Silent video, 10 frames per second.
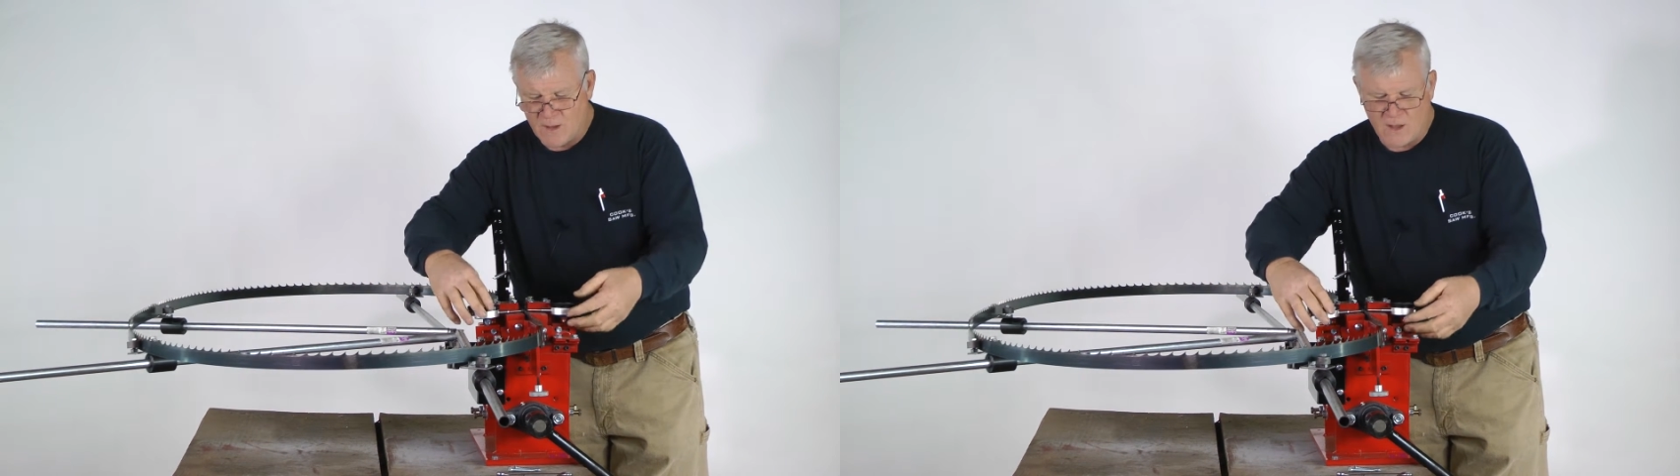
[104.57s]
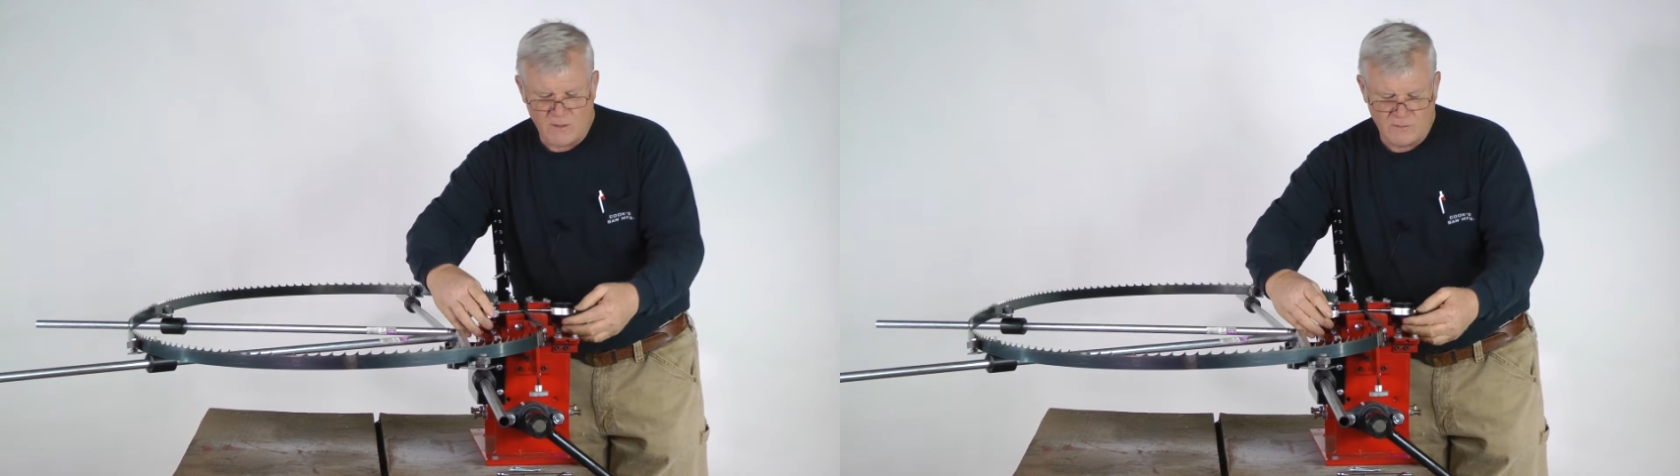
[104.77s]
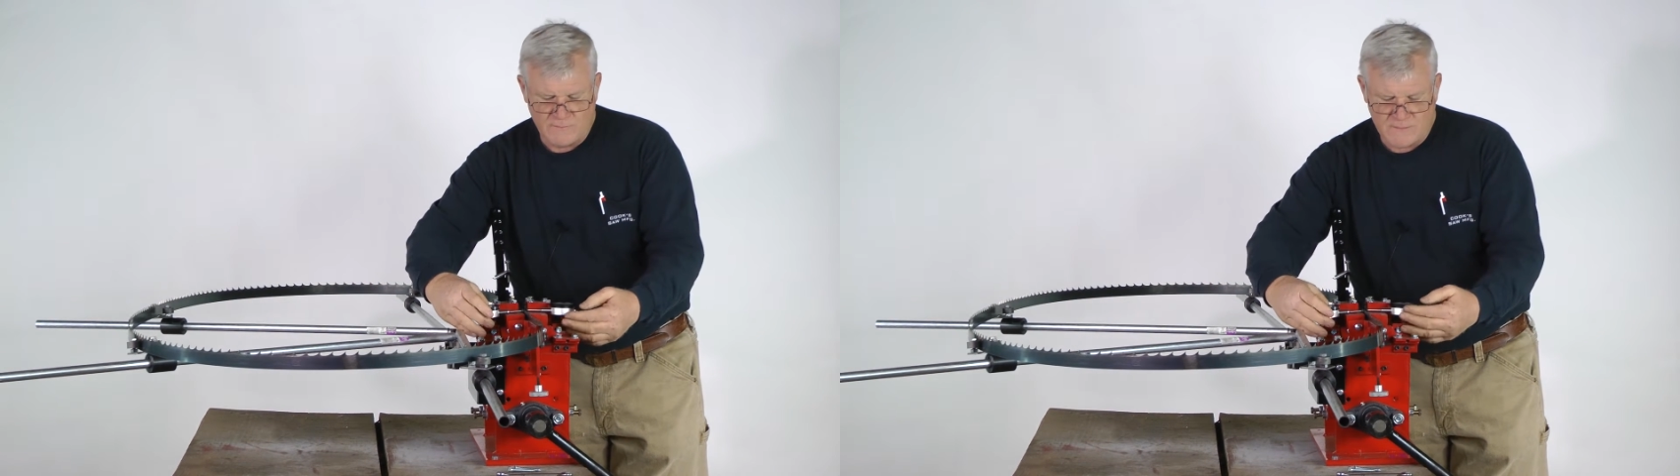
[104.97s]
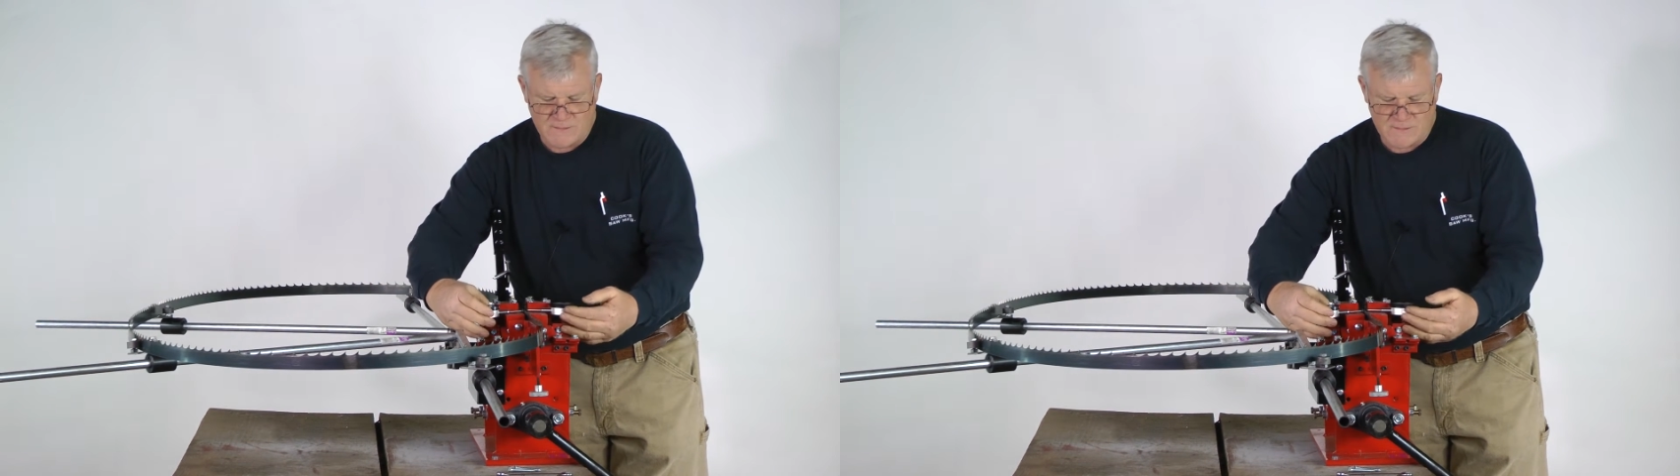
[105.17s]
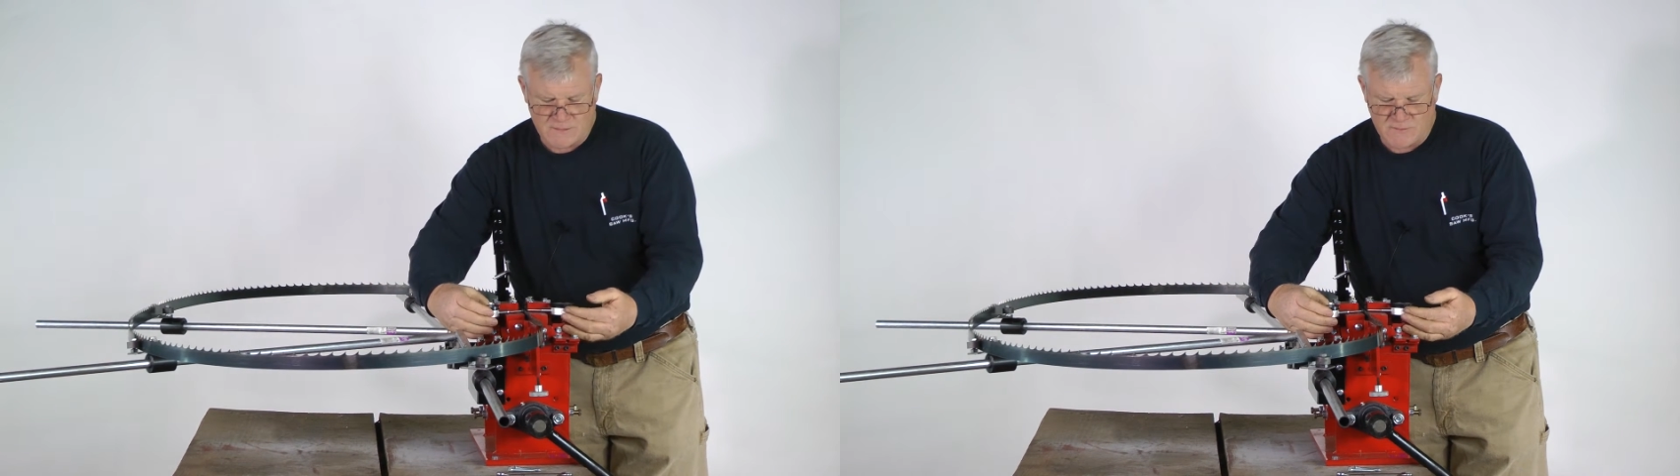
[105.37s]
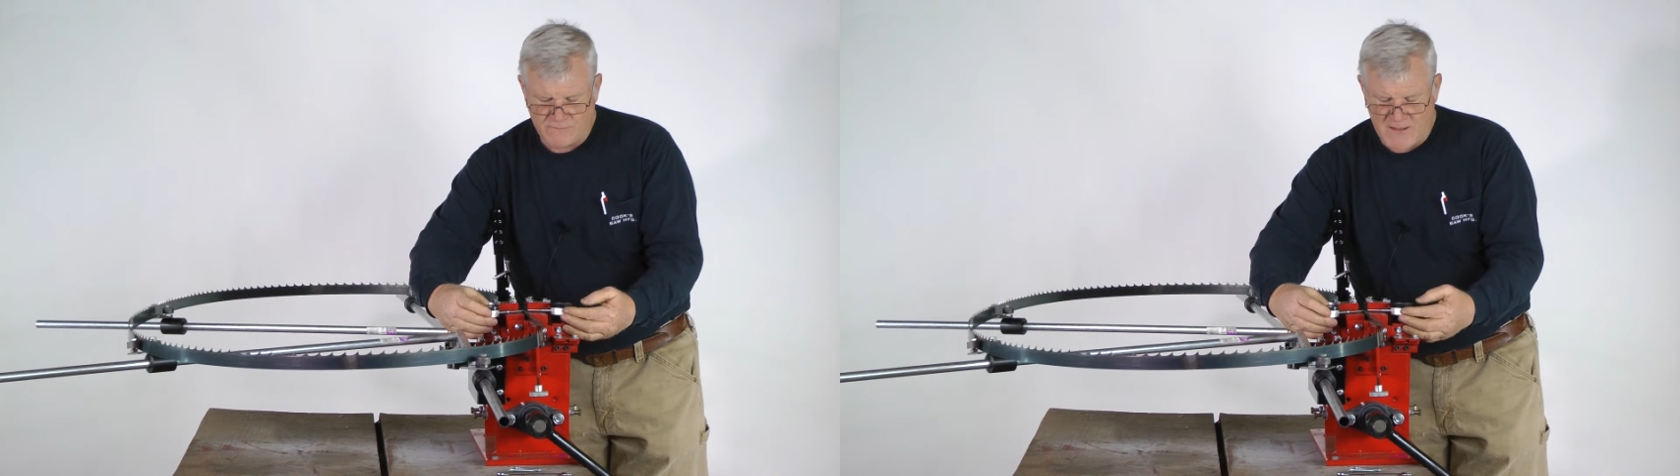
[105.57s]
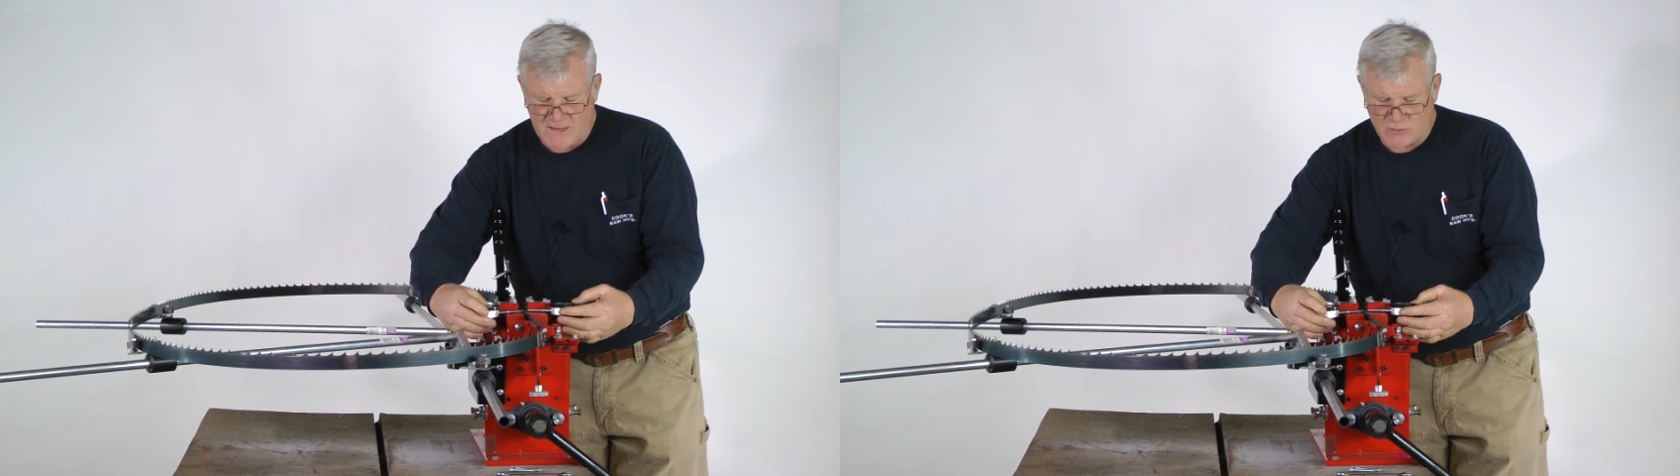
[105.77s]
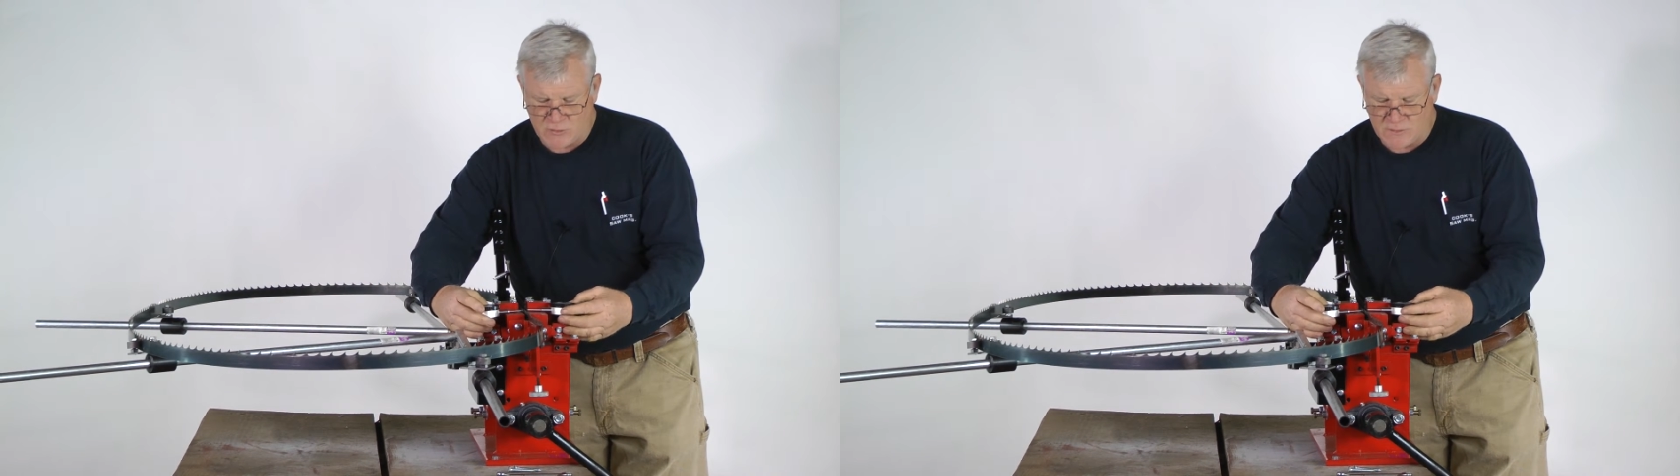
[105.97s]
all of this is
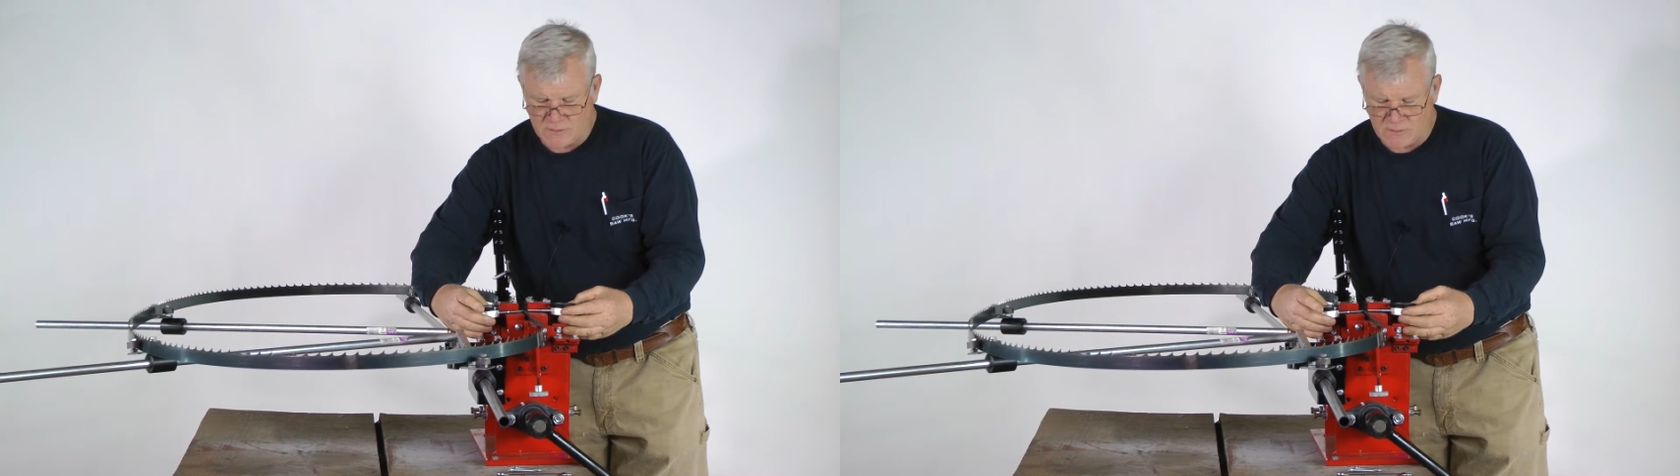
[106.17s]
fashioned